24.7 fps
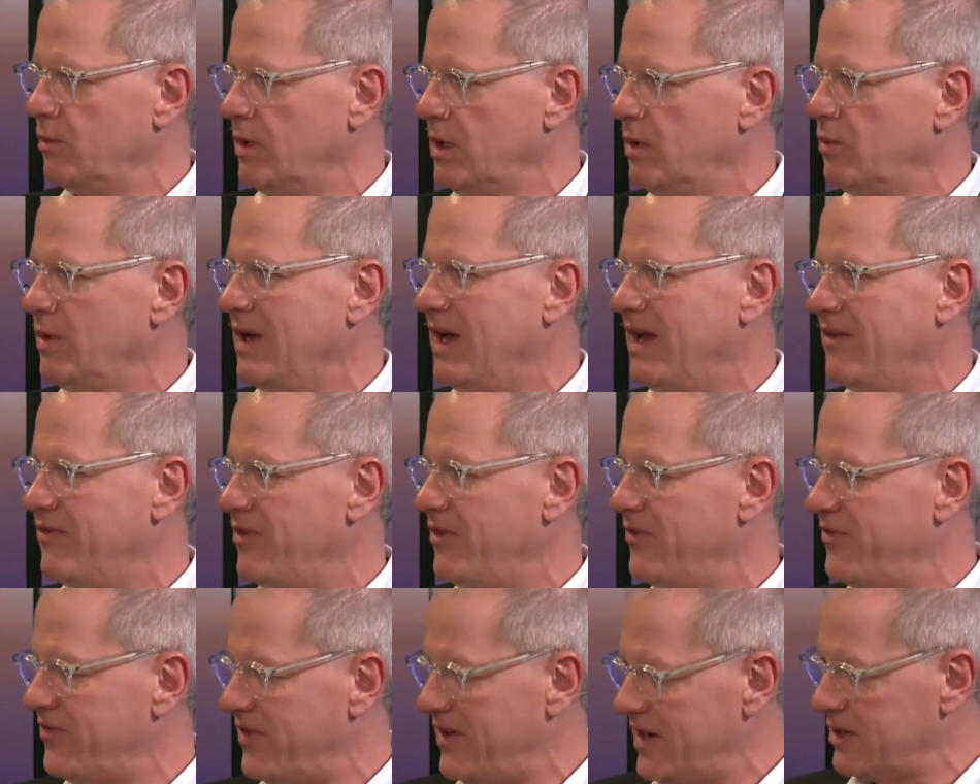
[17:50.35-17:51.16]
We
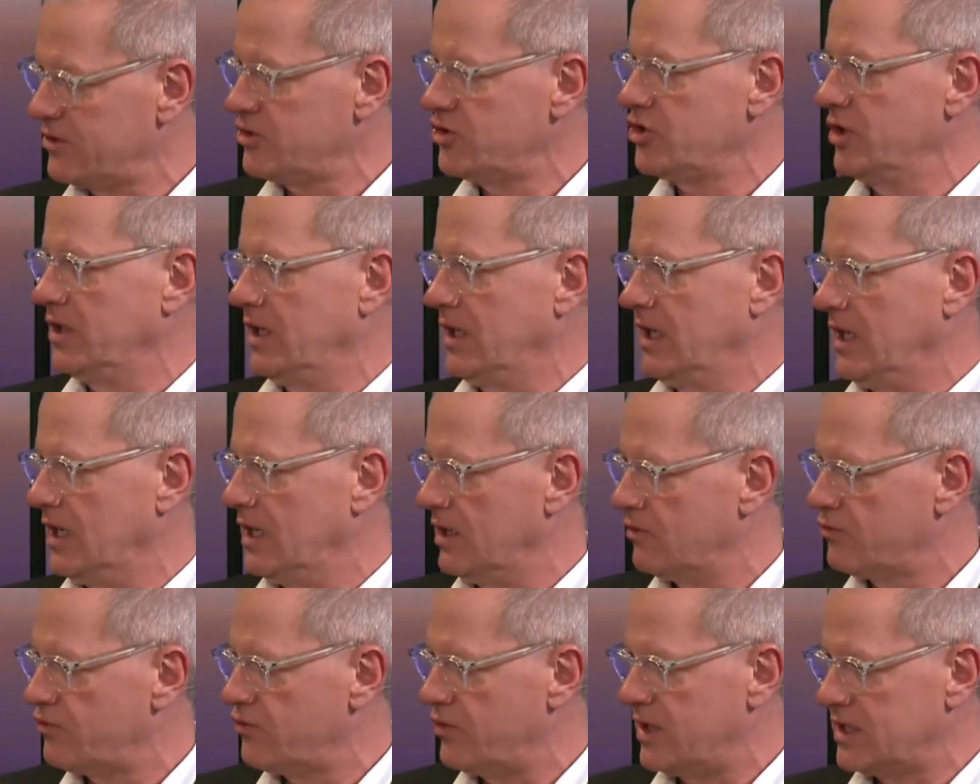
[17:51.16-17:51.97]
have a functioning
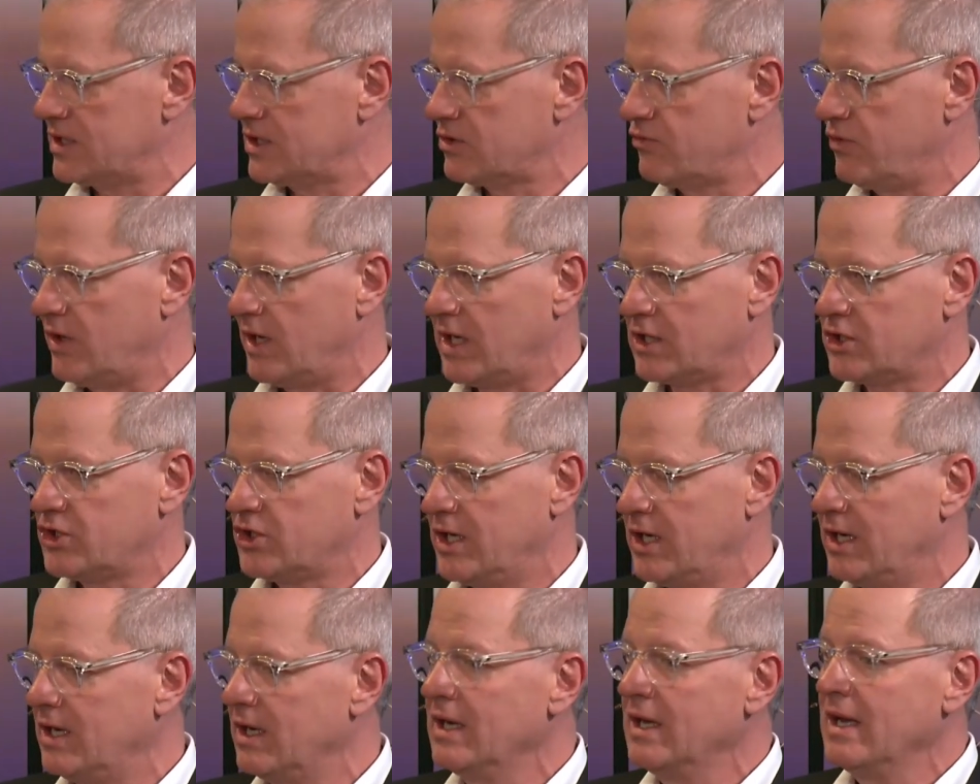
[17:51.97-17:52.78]

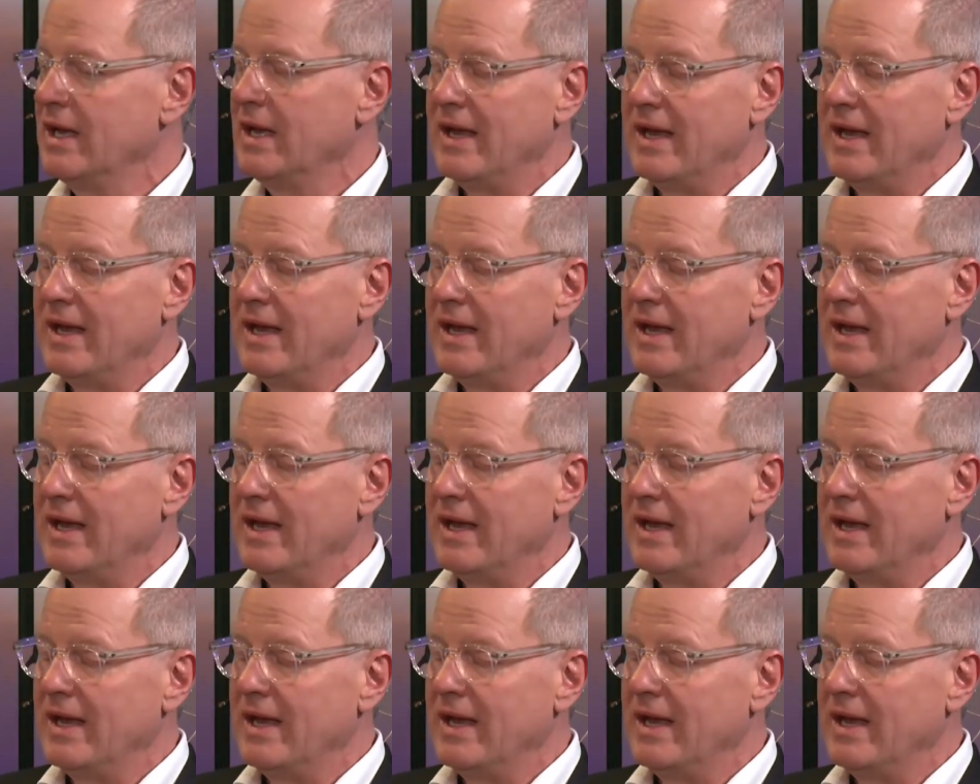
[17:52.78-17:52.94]
infrastructure.